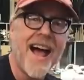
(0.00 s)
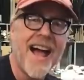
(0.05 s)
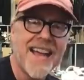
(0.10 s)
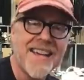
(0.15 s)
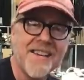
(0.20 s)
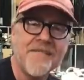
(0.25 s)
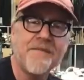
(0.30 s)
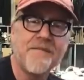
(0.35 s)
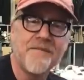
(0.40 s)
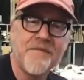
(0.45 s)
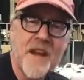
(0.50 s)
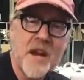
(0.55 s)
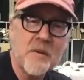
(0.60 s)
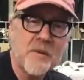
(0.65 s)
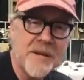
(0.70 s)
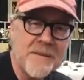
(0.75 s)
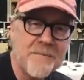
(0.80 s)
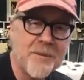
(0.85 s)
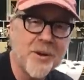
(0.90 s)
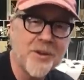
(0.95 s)
I have
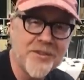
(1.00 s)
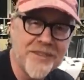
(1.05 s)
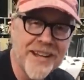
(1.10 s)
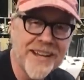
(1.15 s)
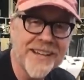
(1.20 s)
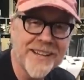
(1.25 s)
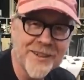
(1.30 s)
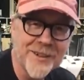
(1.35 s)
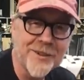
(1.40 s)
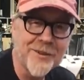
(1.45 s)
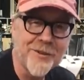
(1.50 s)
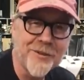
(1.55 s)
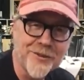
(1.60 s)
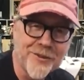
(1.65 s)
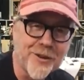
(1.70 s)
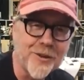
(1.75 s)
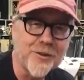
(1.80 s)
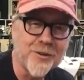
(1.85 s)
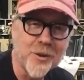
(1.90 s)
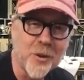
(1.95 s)
very particular
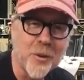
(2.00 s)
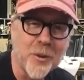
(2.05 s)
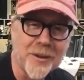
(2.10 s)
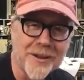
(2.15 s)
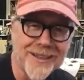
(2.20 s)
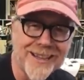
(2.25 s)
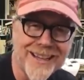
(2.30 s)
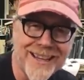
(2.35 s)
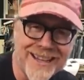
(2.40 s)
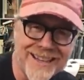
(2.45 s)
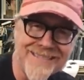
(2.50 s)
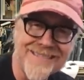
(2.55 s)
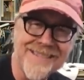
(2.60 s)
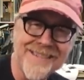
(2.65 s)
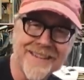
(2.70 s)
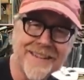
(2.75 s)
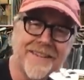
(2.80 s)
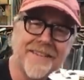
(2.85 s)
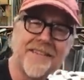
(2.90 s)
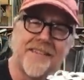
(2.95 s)
sartorial
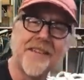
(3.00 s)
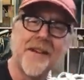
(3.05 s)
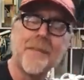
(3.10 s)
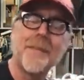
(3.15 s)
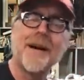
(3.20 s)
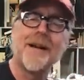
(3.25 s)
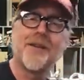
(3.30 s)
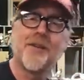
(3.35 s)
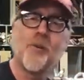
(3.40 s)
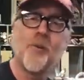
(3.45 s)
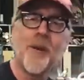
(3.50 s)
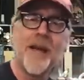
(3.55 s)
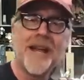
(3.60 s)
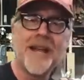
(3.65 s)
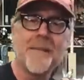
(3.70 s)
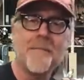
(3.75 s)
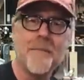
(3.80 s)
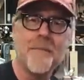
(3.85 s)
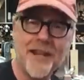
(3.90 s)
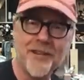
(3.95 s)
ideas about the
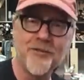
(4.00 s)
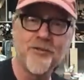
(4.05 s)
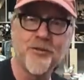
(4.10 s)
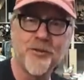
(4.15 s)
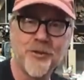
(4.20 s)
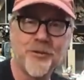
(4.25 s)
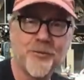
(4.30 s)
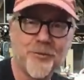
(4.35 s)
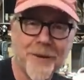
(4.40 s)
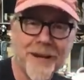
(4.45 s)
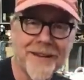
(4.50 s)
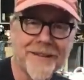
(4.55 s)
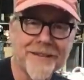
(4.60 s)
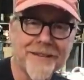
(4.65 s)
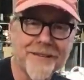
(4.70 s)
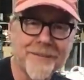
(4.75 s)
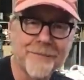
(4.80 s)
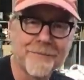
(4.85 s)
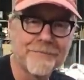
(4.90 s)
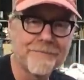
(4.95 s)
way men should
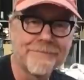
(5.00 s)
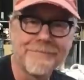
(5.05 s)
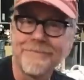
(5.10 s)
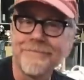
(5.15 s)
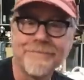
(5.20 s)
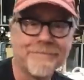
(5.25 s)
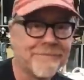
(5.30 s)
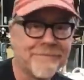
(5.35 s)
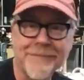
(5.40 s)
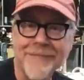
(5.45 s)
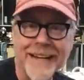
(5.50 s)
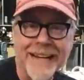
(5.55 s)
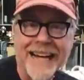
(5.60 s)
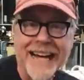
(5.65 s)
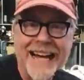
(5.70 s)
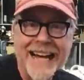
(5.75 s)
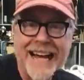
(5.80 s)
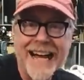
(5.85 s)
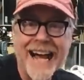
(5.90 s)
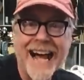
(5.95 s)
dress.
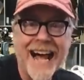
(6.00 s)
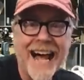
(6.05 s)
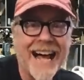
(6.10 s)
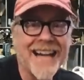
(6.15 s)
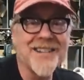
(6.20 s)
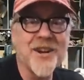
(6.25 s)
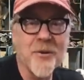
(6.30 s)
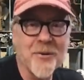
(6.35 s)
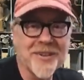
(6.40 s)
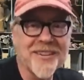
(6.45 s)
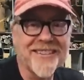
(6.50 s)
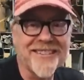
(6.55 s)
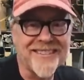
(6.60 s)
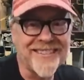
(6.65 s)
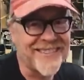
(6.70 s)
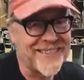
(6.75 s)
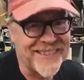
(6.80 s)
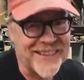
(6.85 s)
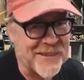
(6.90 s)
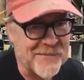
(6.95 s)
I know it
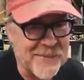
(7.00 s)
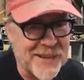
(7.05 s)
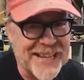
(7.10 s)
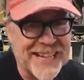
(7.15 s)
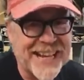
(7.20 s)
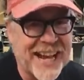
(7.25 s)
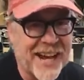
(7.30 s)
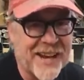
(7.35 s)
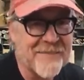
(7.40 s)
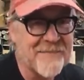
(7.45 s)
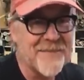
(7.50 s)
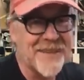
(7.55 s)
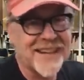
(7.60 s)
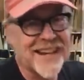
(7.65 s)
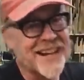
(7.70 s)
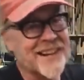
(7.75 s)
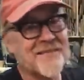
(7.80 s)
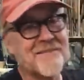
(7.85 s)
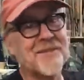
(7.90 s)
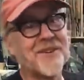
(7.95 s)
doesn't seem like I'm the
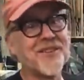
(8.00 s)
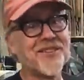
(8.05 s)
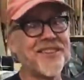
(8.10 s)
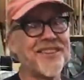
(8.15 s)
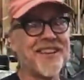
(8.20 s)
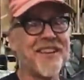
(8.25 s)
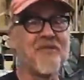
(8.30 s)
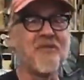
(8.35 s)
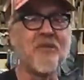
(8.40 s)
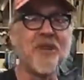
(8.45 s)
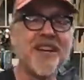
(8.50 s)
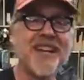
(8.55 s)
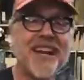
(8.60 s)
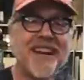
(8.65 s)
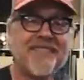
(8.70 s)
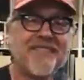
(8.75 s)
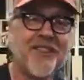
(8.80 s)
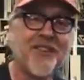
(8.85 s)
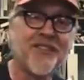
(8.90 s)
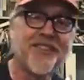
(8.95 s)
kind of person that would
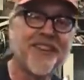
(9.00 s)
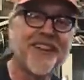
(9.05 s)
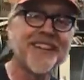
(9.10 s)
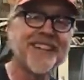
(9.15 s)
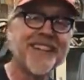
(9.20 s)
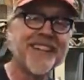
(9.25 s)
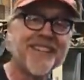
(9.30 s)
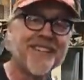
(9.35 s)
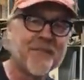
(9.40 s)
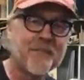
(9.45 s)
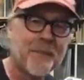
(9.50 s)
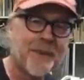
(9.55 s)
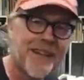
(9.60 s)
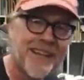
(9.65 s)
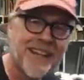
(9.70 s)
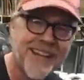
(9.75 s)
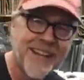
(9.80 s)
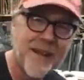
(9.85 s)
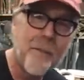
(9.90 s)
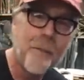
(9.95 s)
have those ideas,
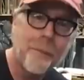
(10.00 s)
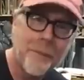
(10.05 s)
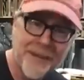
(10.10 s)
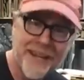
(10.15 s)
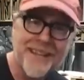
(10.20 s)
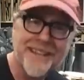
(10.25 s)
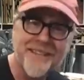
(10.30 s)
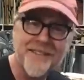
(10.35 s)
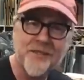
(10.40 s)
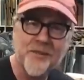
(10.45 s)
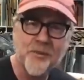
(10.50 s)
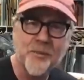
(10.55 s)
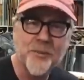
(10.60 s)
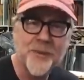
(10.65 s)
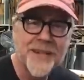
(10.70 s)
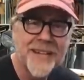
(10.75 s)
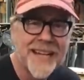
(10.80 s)
but but I do.